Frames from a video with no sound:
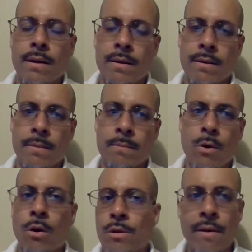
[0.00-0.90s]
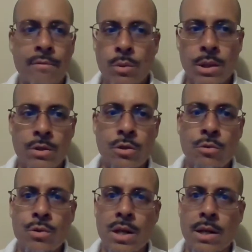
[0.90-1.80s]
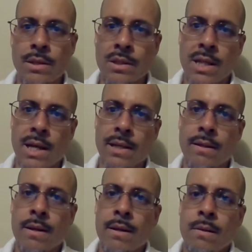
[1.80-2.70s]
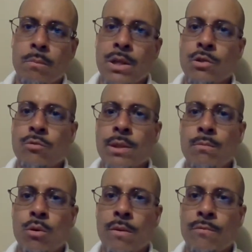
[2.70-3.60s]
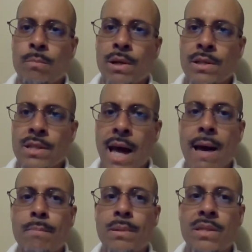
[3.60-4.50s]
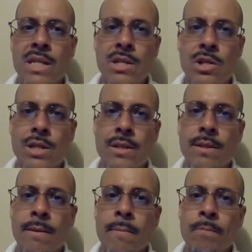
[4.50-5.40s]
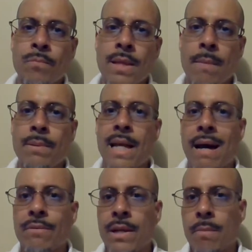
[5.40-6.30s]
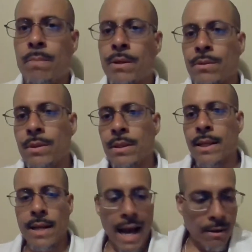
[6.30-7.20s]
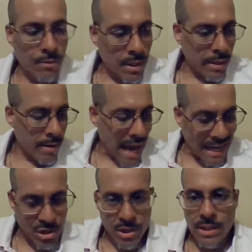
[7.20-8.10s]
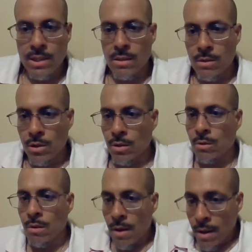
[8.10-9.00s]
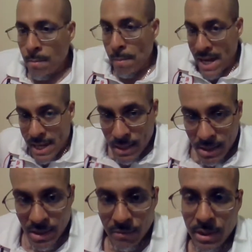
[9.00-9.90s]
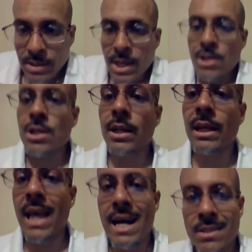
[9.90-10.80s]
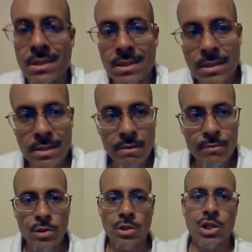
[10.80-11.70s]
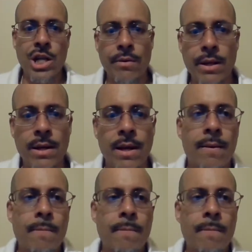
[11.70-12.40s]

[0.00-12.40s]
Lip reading: Although everyone can use to understand it, but it's really more for brothers that have been teaching, that have been out there building, that are out there actually, making civilization classes and stuff, and just sharing,